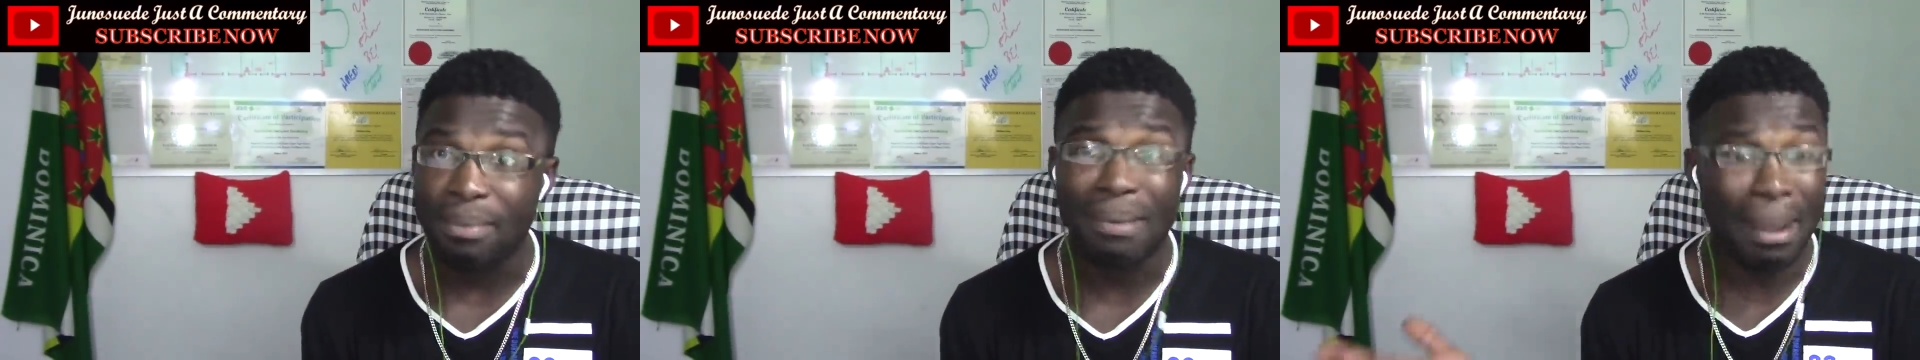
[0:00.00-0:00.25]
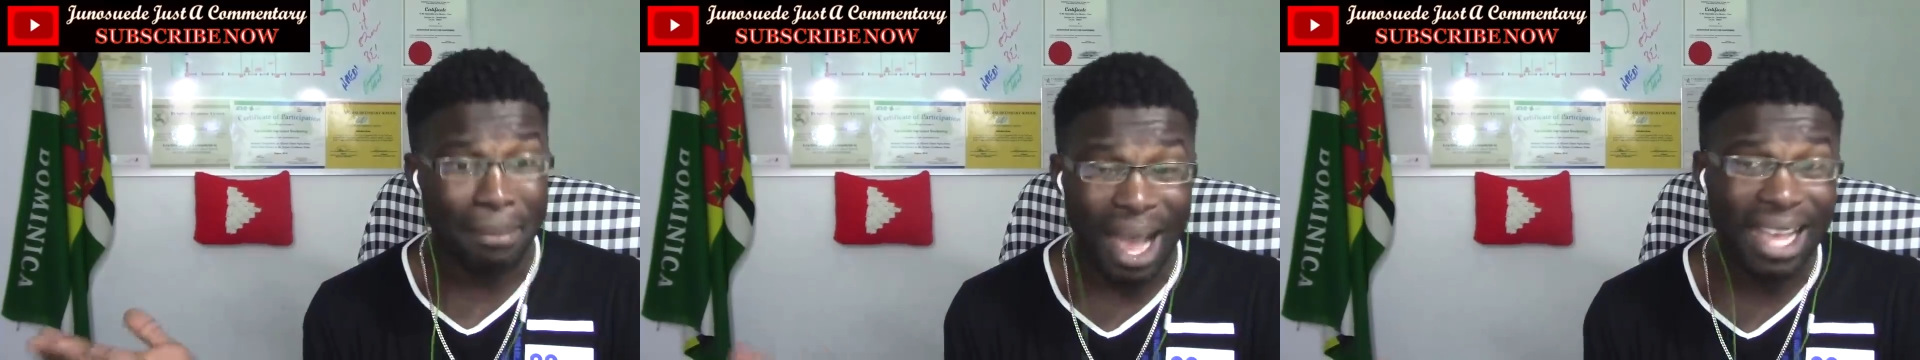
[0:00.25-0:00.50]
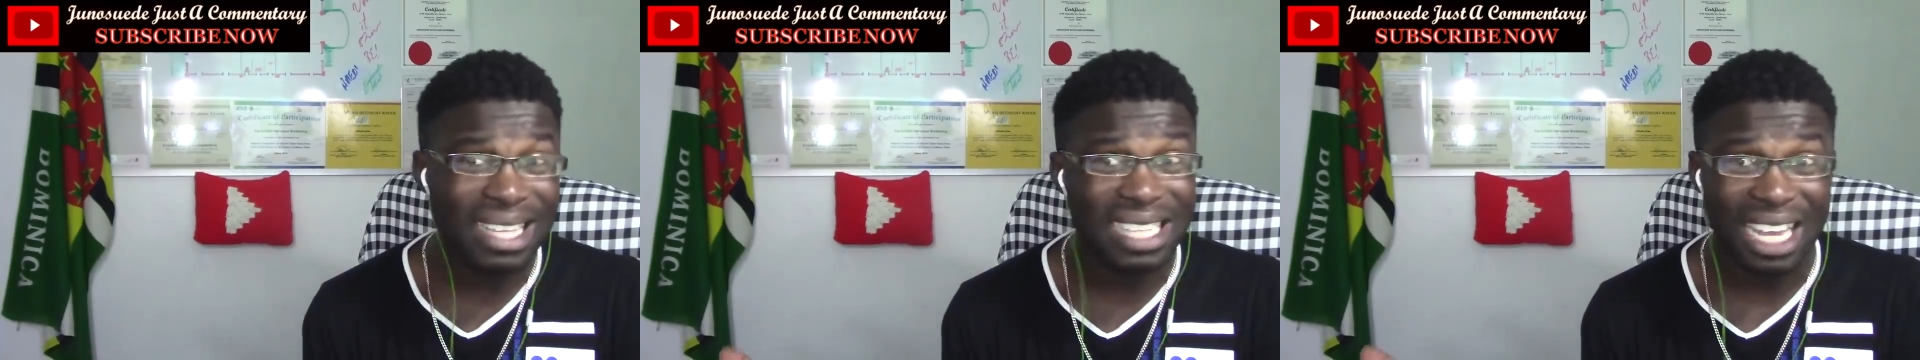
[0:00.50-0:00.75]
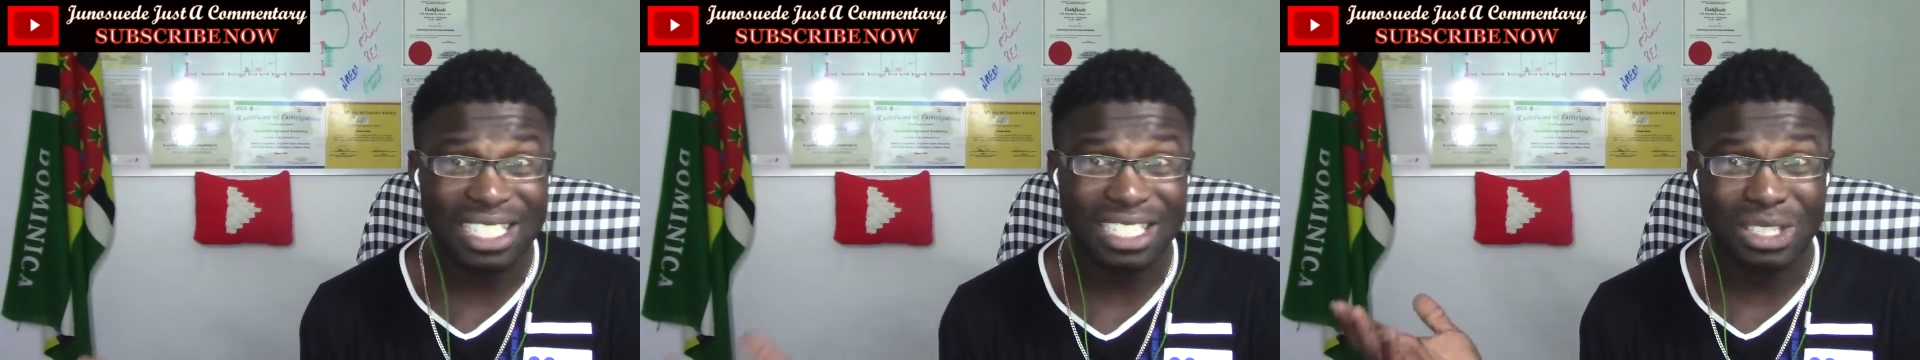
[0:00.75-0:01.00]
my Mac is
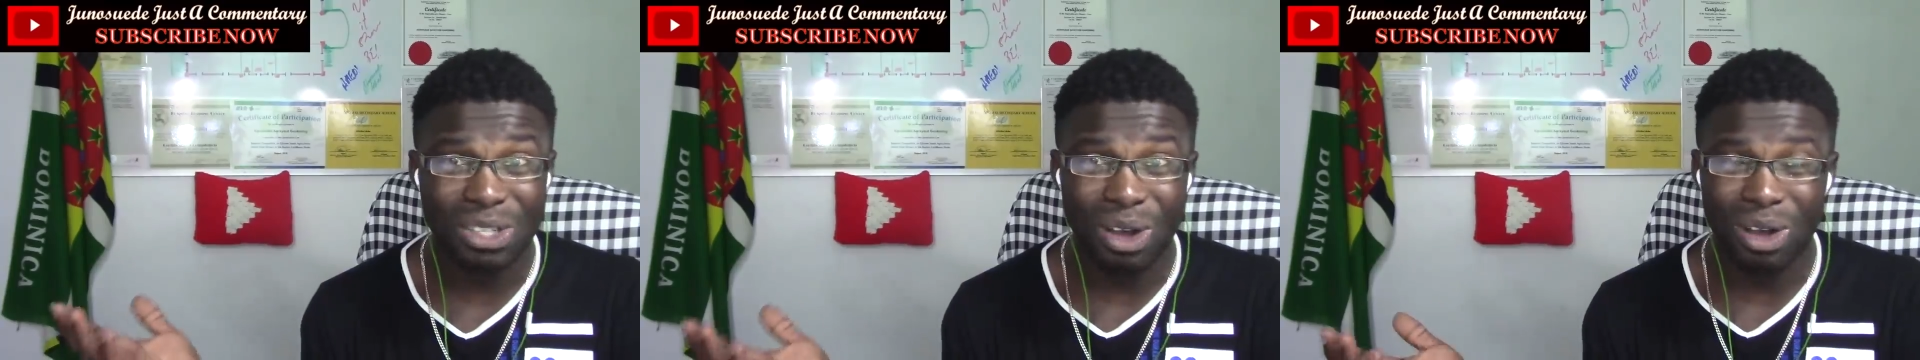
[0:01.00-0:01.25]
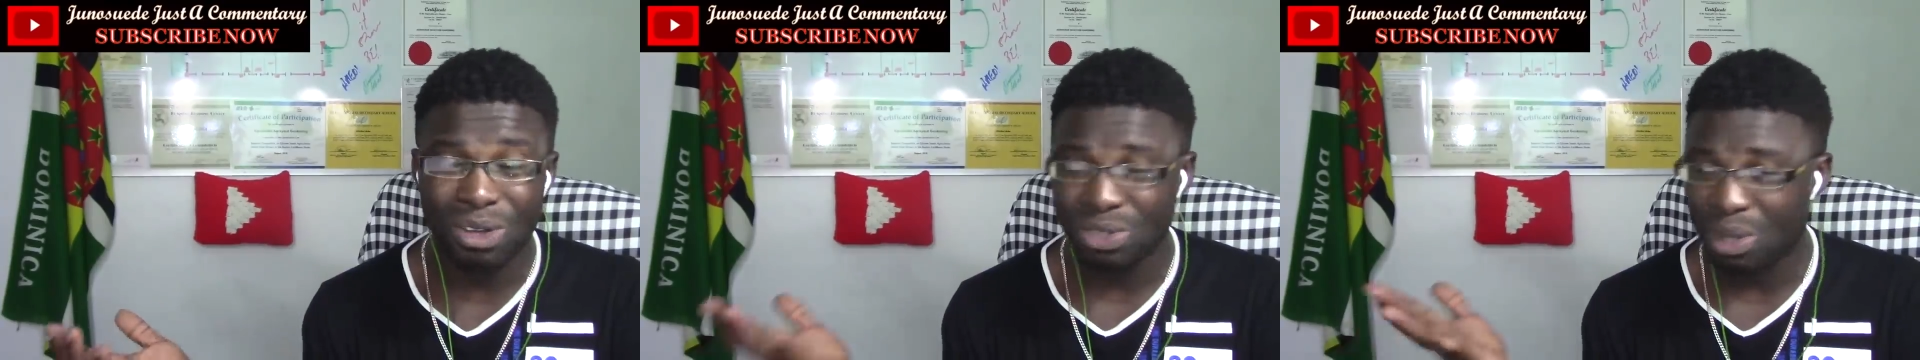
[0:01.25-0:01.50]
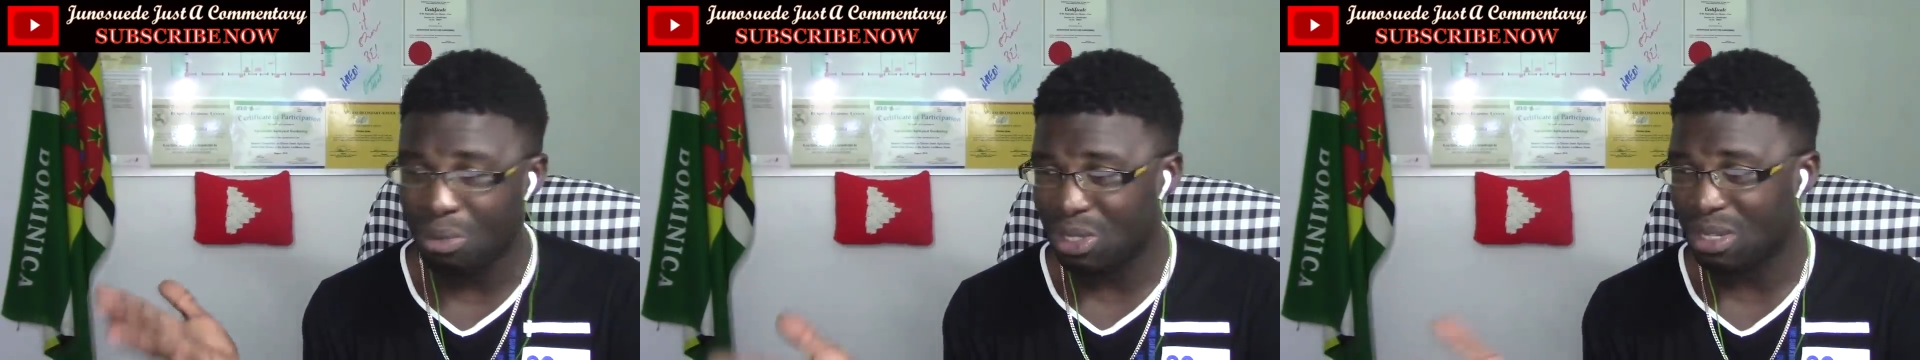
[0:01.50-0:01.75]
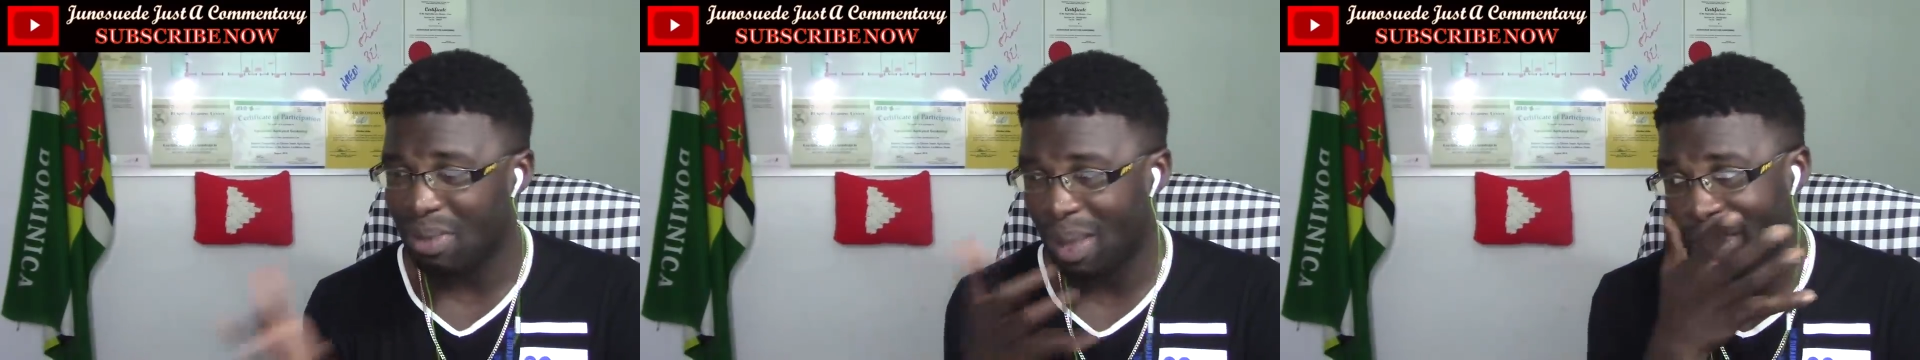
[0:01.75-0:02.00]
actually down, so I'm
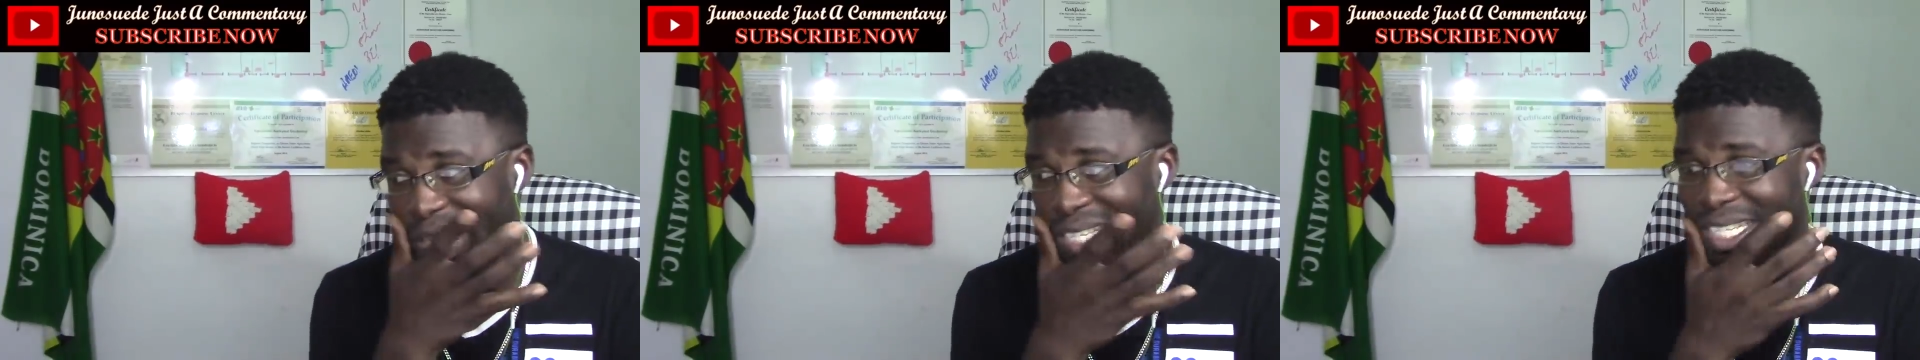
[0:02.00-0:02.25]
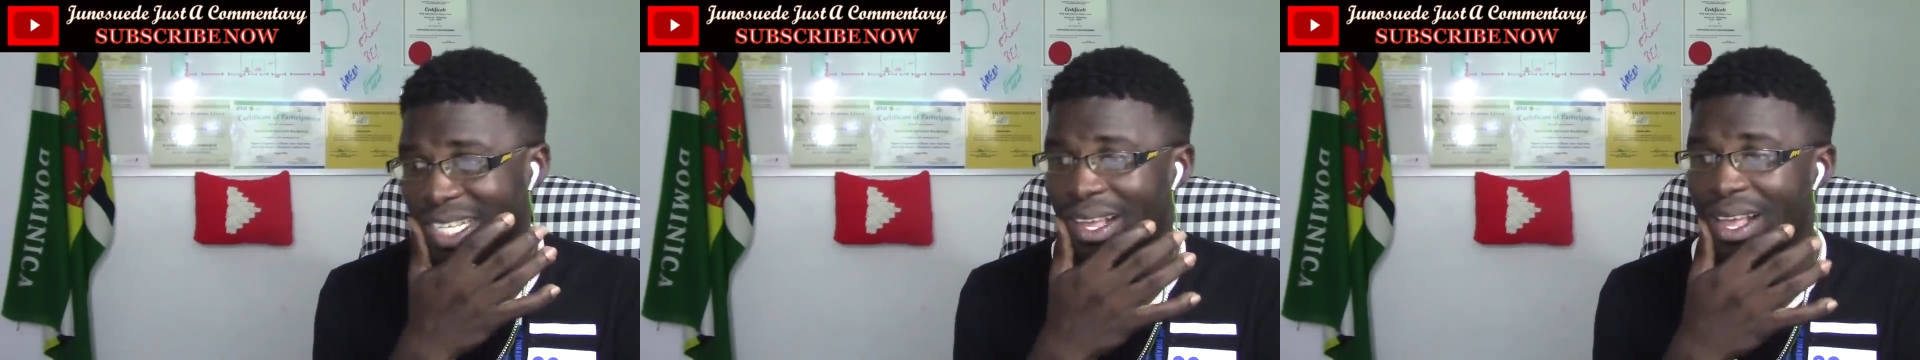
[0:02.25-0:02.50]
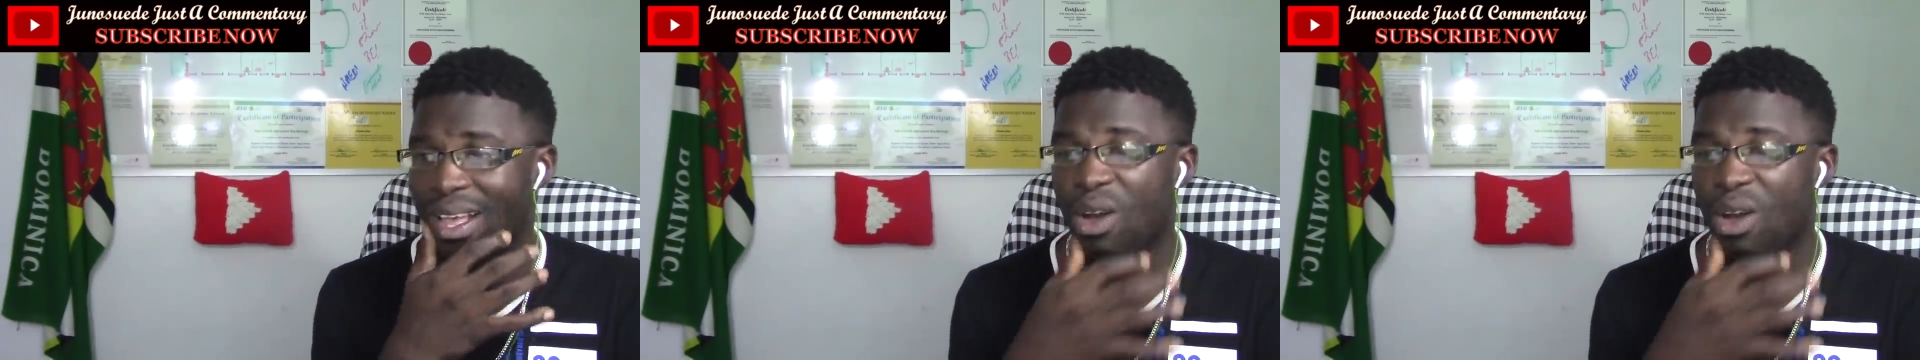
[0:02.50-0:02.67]
using my PC.